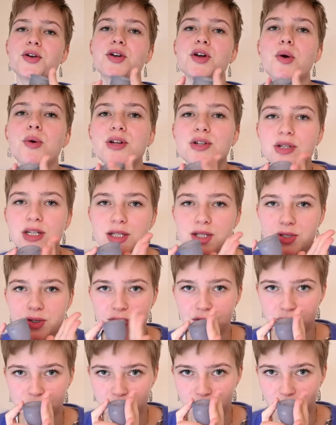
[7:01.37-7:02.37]
going to
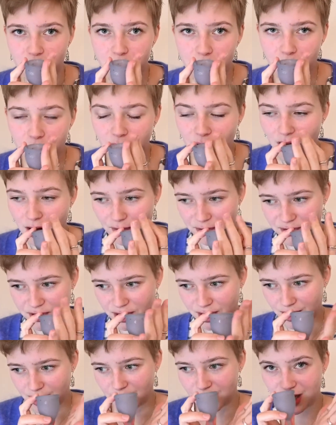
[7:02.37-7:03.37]
insert your cup,
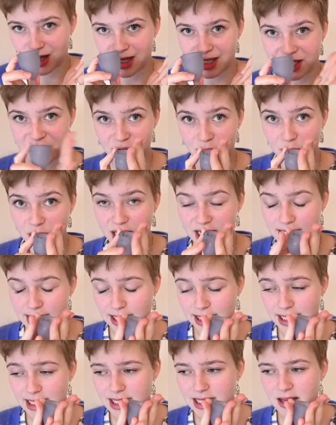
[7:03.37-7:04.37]
after sterilizing
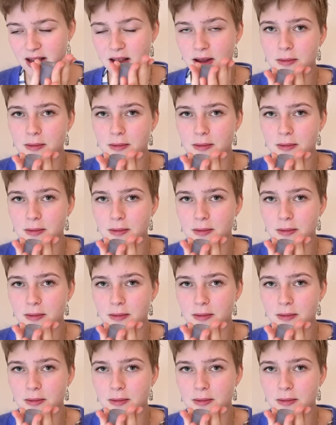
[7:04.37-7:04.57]
it,